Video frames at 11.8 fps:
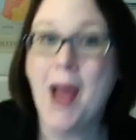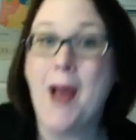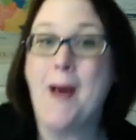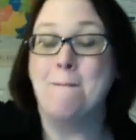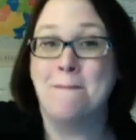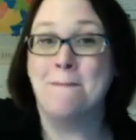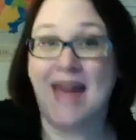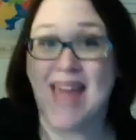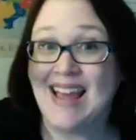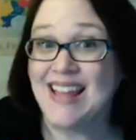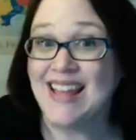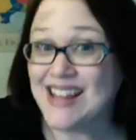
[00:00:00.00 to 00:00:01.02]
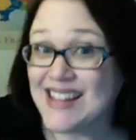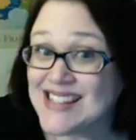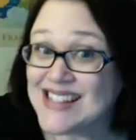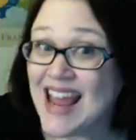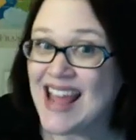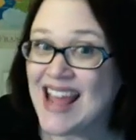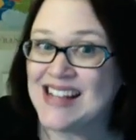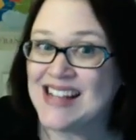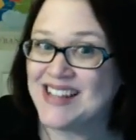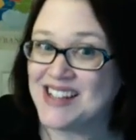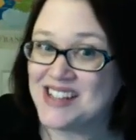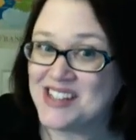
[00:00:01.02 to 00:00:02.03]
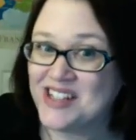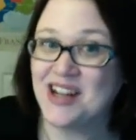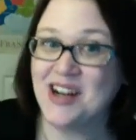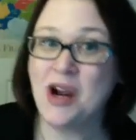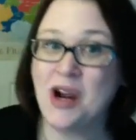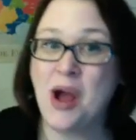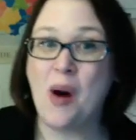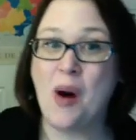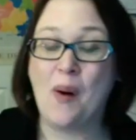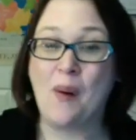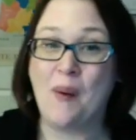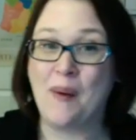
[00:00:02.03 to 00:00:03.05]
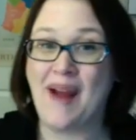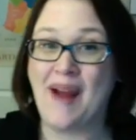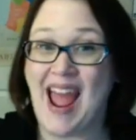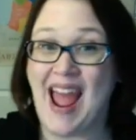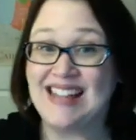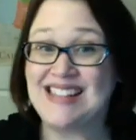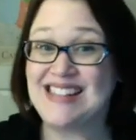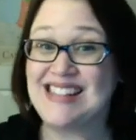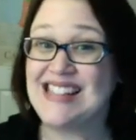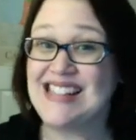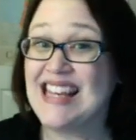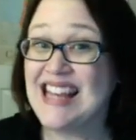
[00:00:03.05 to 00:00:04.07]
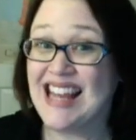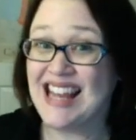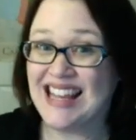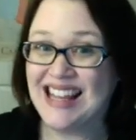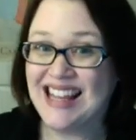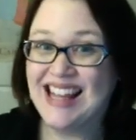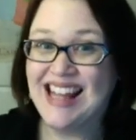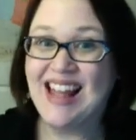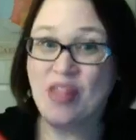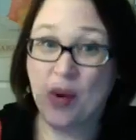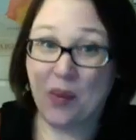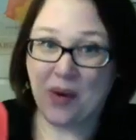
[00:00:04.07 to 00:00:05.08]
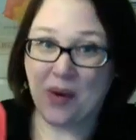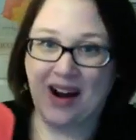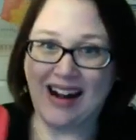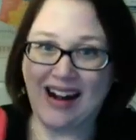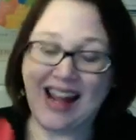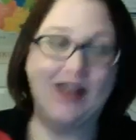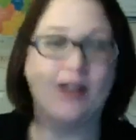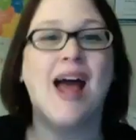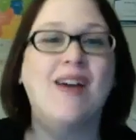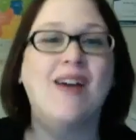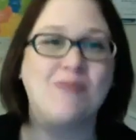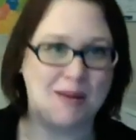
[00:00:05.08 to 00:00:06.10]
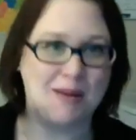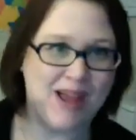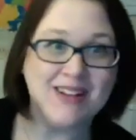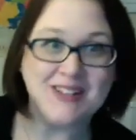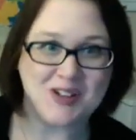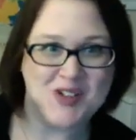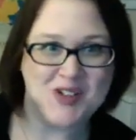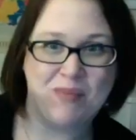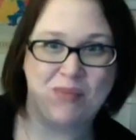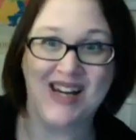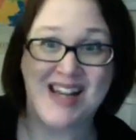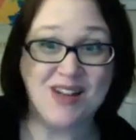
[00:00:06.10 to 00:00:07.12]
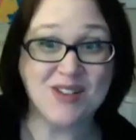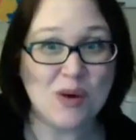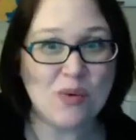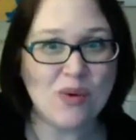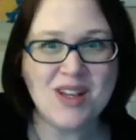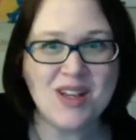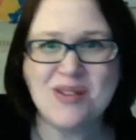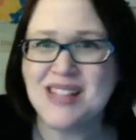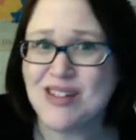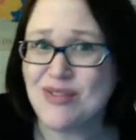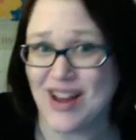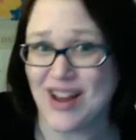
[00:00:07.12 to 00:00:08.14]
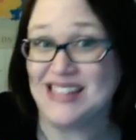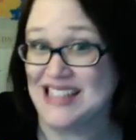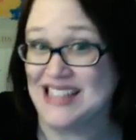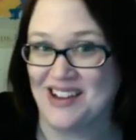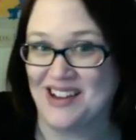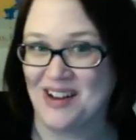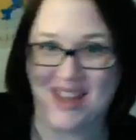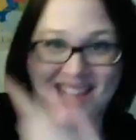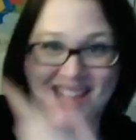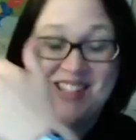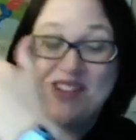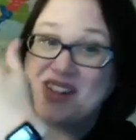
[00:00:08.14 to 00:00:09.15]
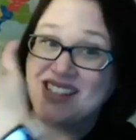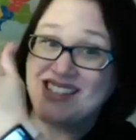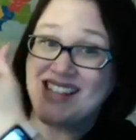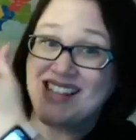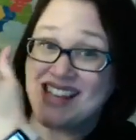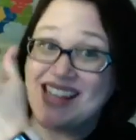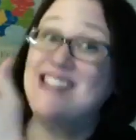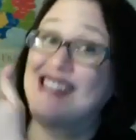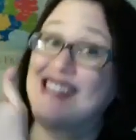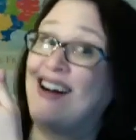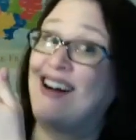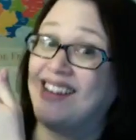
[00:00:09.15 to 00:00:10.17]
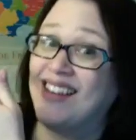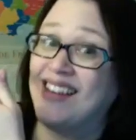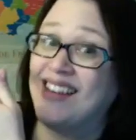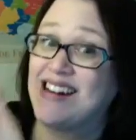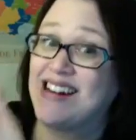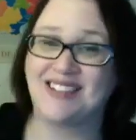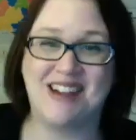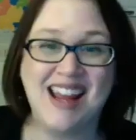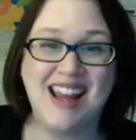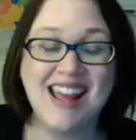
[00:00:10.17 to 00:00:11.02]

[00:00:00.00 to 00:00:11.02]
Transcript: making this hand gesture, or seeing the word. I don't have my pictures up right now, so we're using Ferdinand because you can see he's un canard, right?